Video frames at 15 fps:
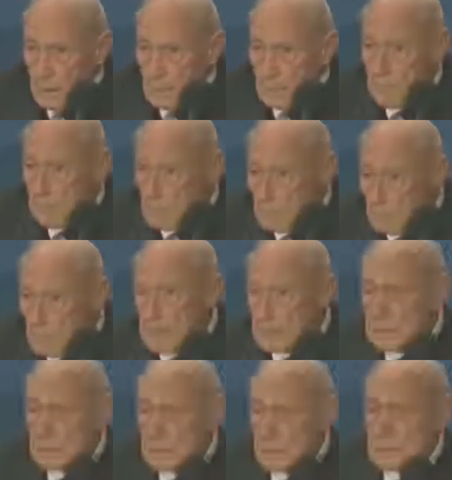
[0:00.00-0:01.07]
But
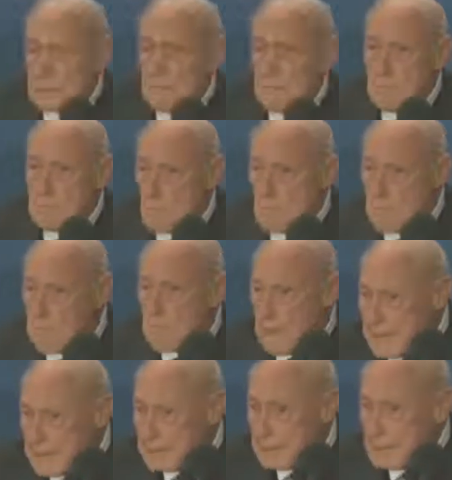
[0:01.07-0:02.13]
this is
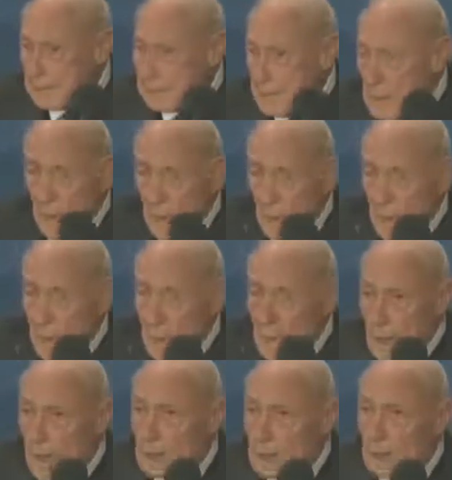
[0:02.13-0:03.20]
momentum.
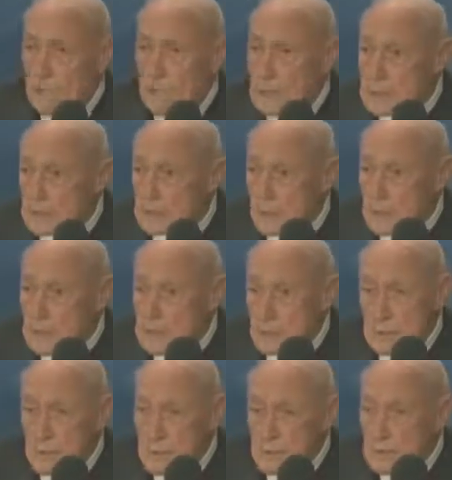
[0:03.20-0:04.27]
And the
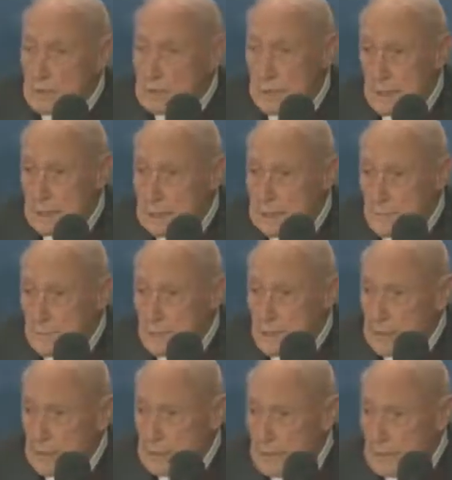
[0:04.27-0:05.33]
administration didn't even
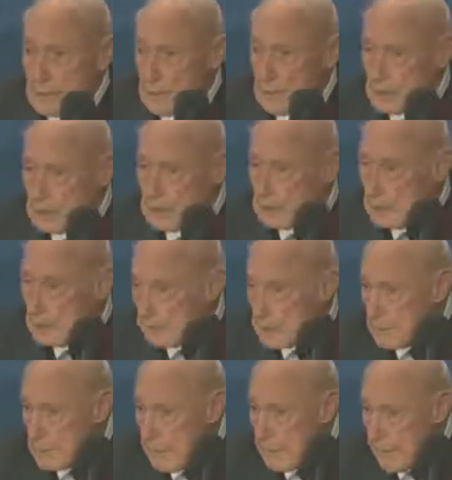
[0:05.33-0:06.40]
give it the tip
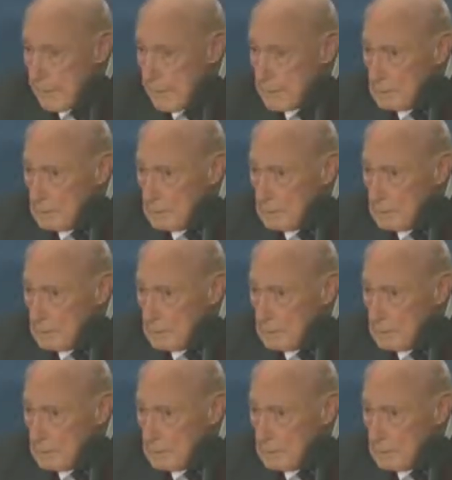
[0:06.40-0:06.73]
of the hat.